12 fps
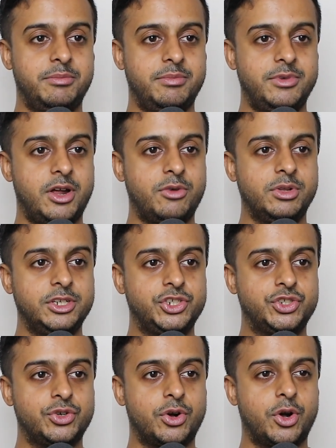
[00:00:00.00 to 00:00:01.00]
not really
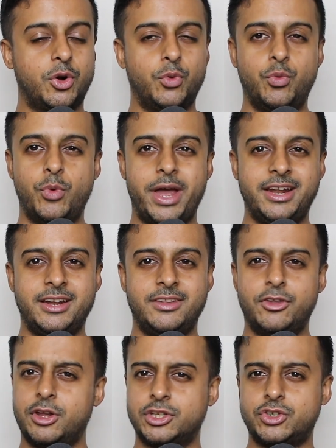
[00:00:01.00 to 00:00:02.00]
sure when
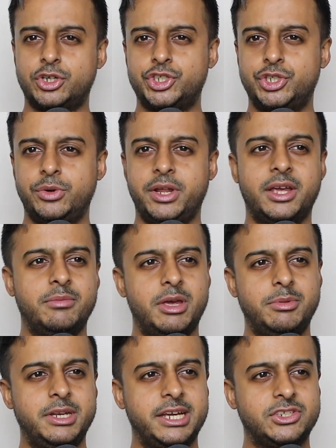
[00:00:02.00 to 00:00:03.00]
they're going to start shooting.
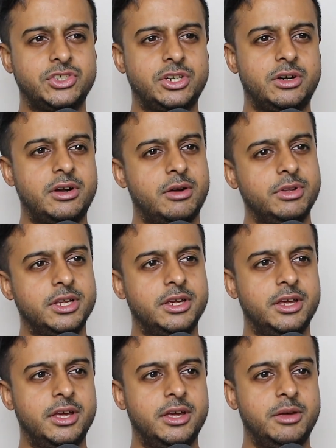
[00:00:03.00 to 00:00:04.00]
Maybe next year, not really.
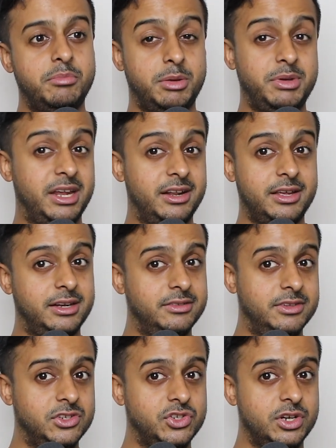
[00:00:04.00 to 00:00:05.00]
Maybe at the end of
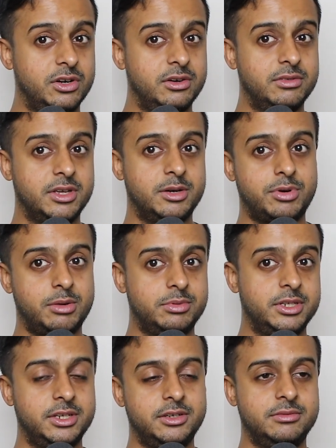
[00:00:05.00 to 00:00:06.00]
this year, they're going to
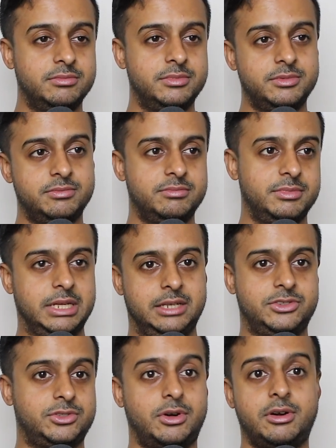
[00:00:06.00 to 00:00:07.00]
probably
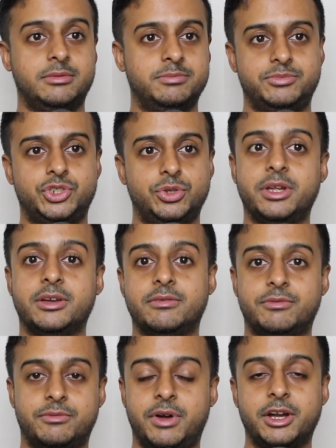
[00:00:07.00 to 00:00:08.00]
start shooting
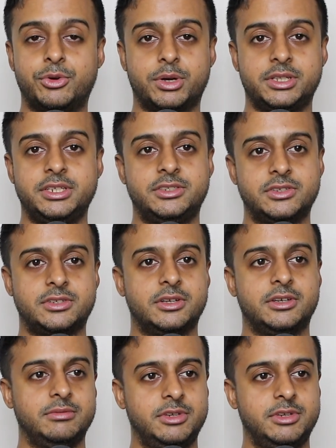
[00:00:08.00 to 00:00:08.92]
very quickly just to,